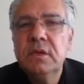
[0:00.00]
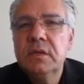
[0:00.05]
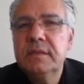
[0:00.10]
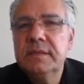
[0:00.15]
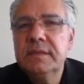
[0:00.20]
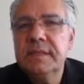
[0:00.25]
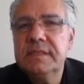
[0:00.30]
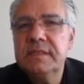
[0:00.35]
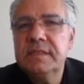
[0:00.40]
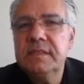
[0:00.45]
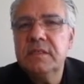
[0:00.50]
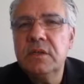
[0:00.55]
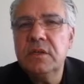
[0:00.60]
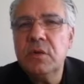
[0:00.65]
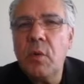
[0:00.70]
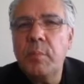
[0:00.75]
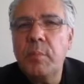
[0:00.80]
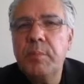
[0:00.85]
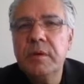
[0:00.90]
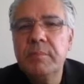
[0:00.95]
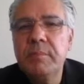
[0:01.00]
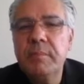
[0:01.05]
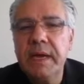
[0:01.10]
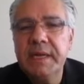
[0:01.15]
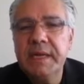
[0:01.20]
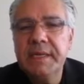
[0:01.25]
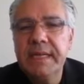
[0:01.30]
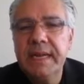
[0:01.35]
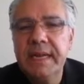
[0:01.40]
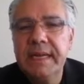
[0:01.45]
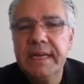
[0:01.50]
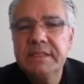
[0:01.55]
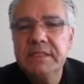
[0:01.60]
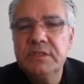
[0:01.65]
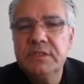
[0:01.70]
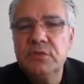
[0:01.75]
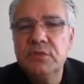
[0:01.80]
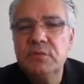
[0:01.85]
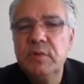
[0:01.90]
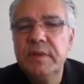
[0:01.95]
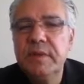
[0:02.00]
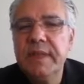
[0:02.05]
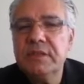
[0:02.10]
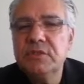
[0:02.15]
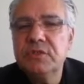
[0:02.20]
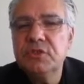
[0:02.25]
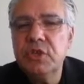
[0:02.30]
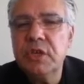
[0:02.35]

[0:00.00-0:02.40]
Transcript: This is an open-minded attitude without